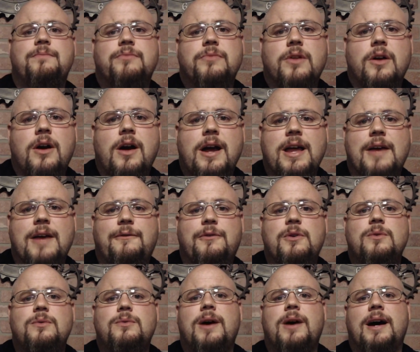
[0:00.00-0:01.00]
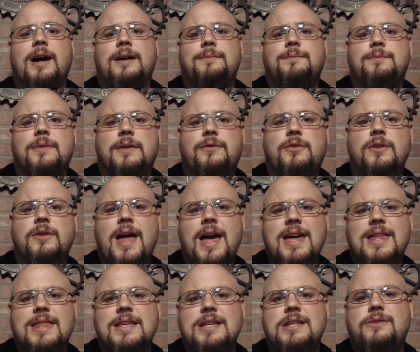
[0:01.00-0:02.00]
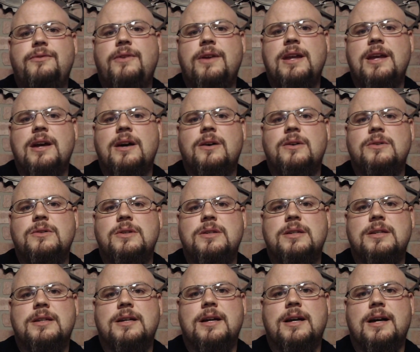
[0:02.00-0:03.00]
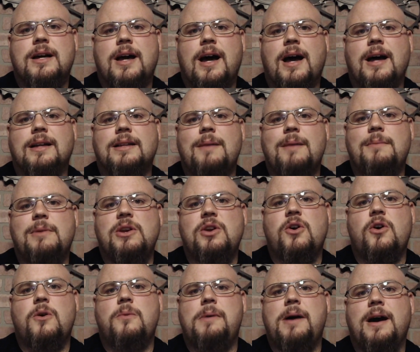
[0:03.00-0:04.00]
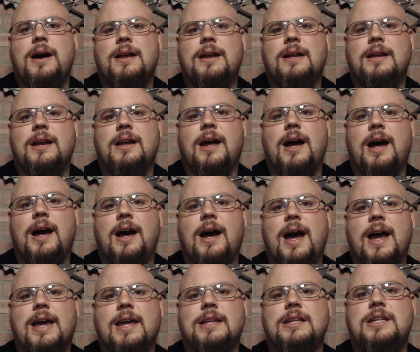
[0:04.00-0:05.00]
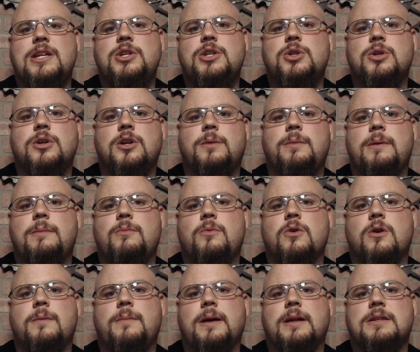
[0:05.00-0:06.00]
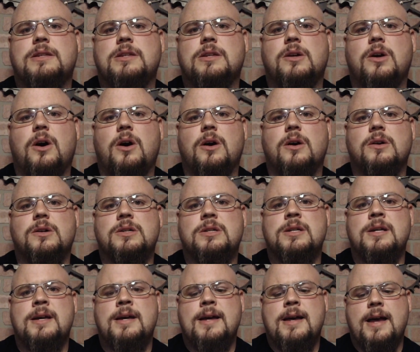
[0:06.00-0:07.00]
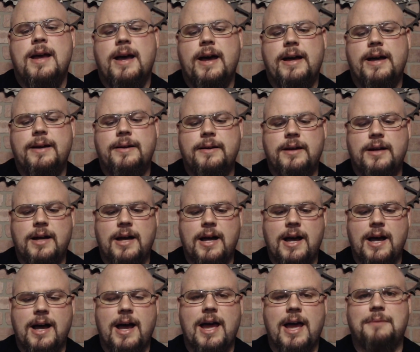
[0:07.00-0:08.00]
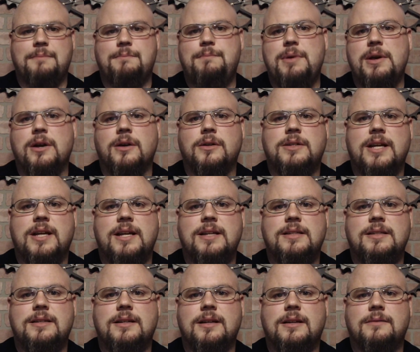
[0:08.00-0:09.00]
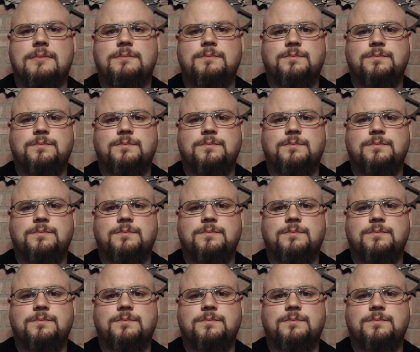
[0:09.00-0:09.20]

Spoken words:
All right, if you like these videos, let me know about it. I can teach you a little bit more about cigars and beer tasting.